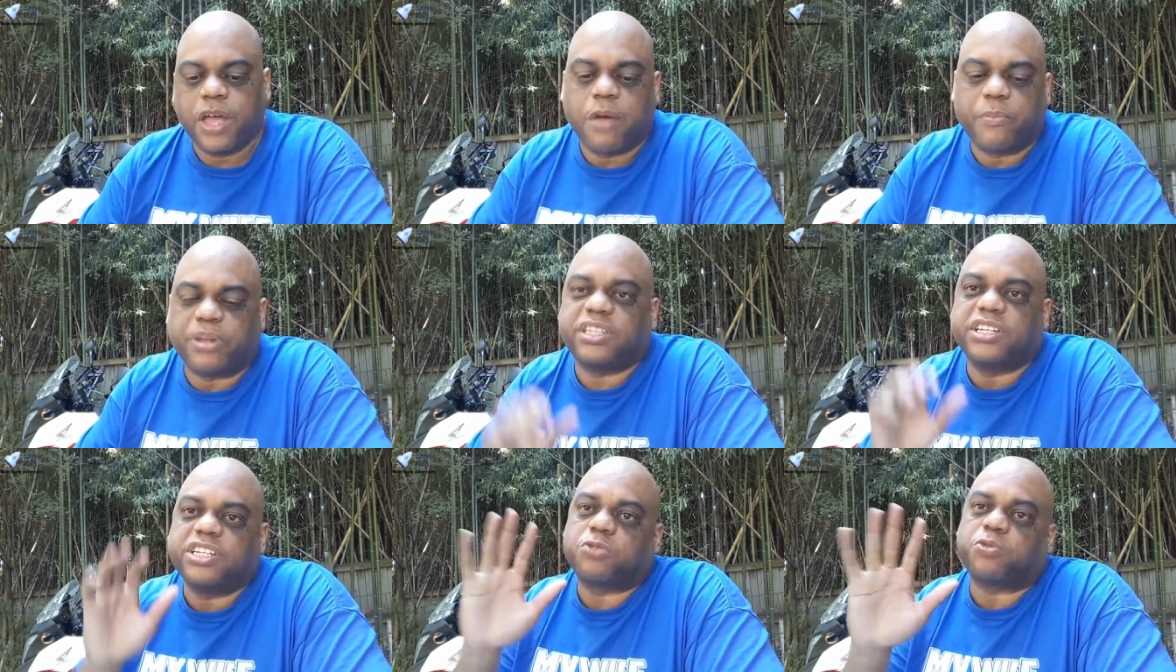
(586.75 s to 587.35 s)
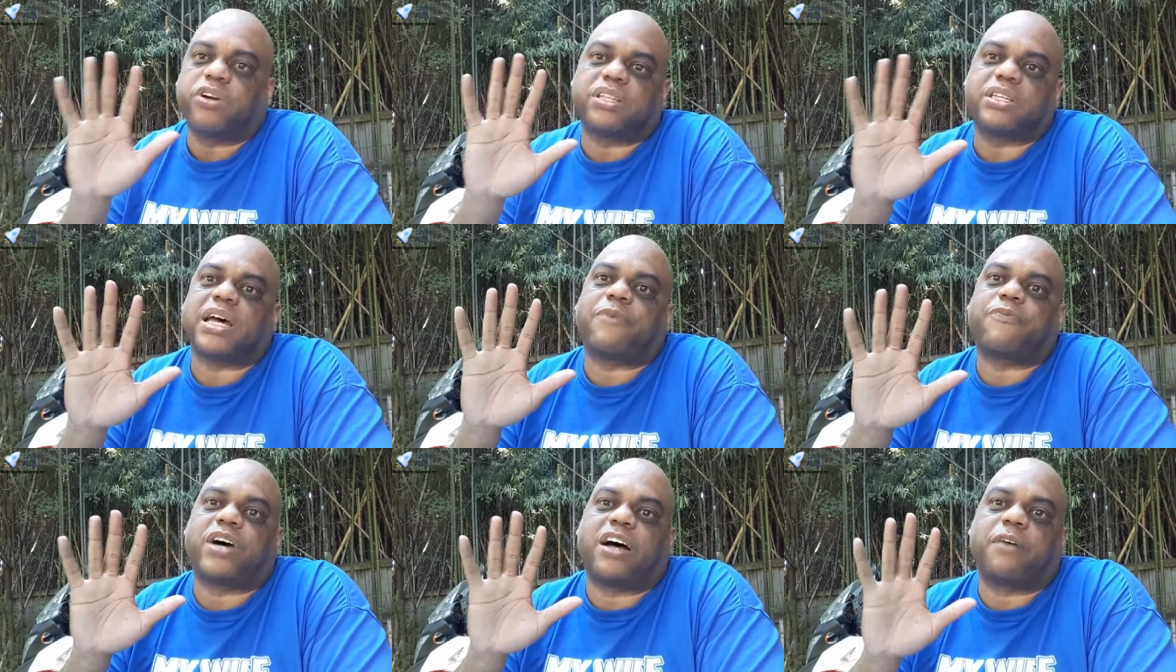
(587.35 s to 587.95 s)
But these were the
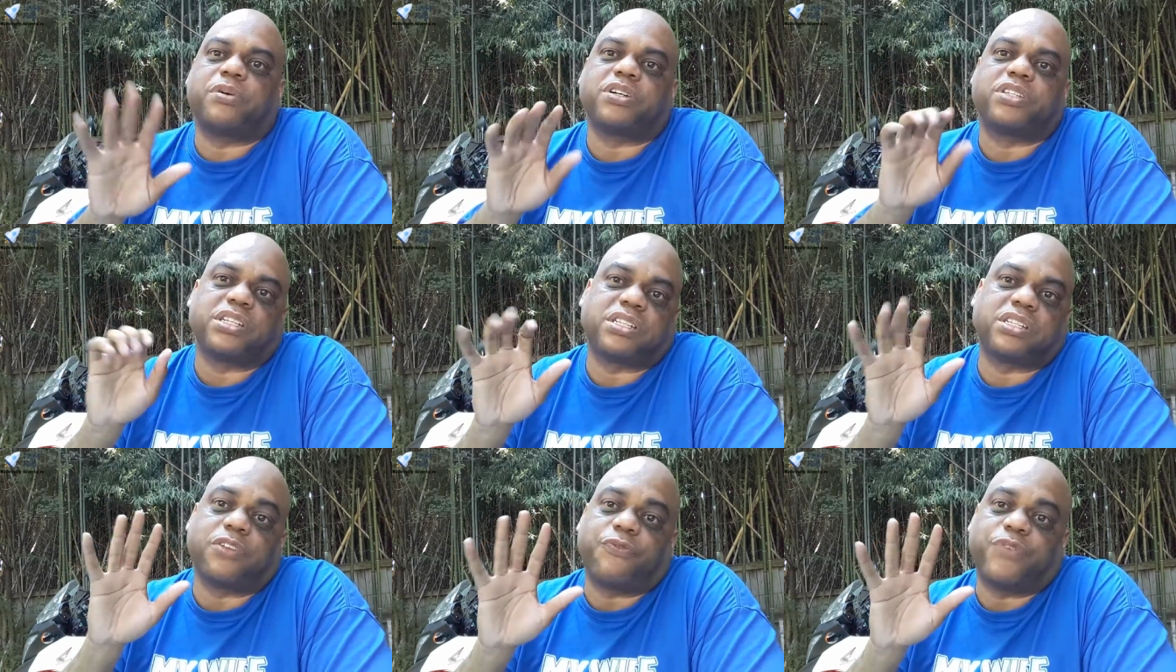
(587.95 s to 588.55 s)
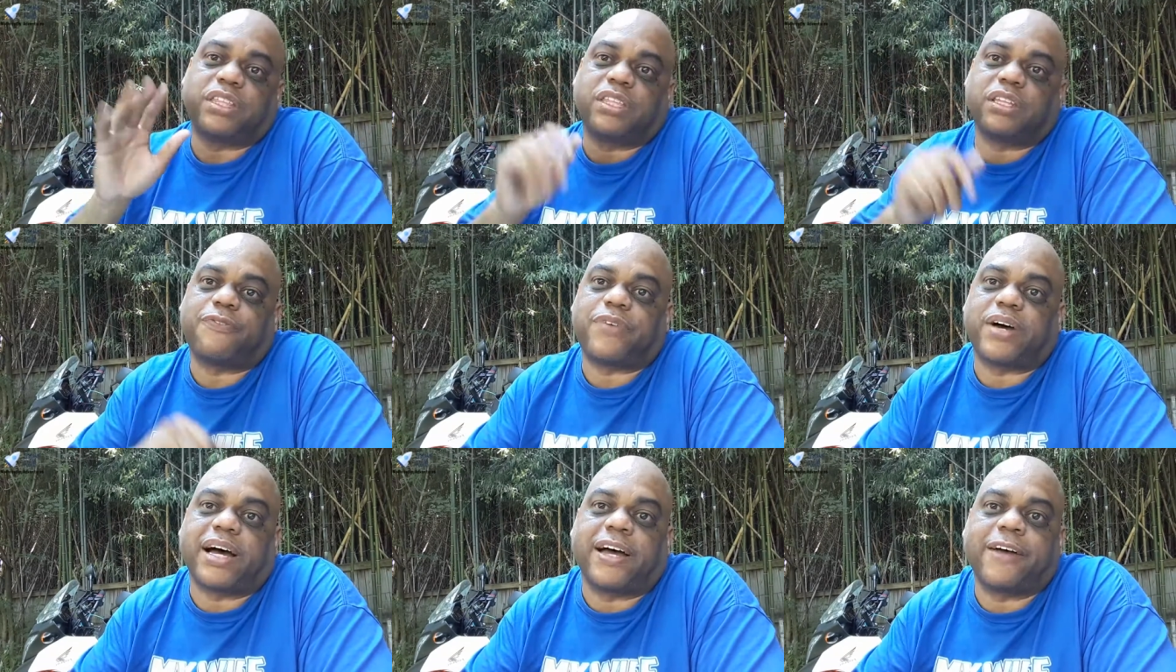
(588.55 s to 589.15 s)
top five books. This is the fifth of the
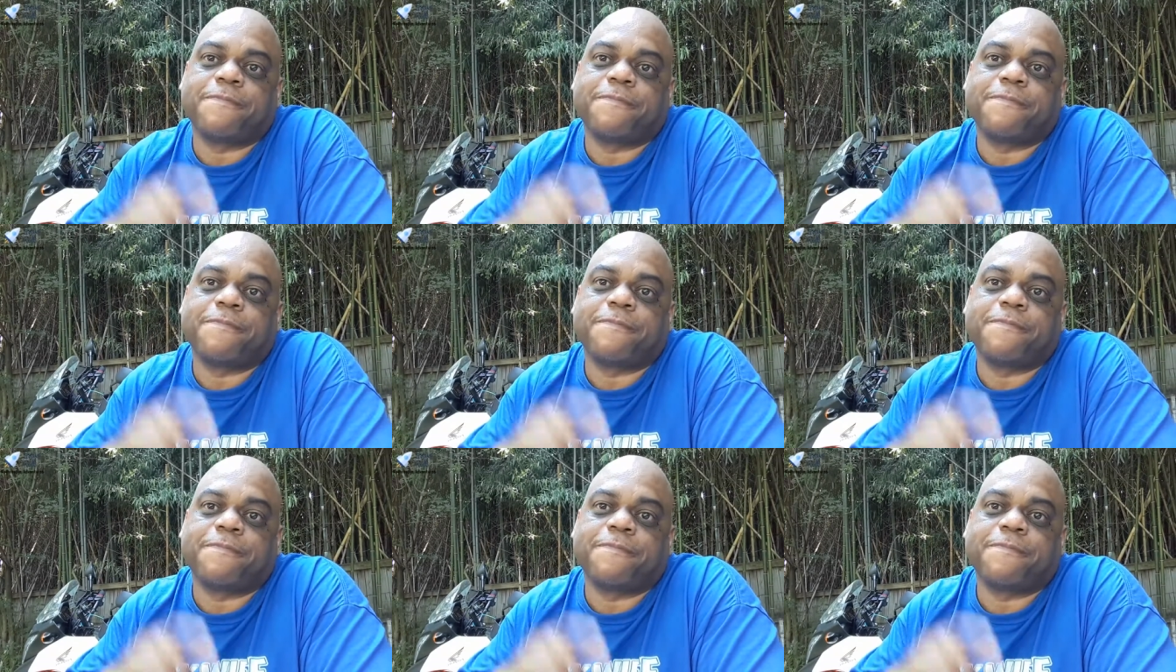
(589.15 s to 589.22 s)
five.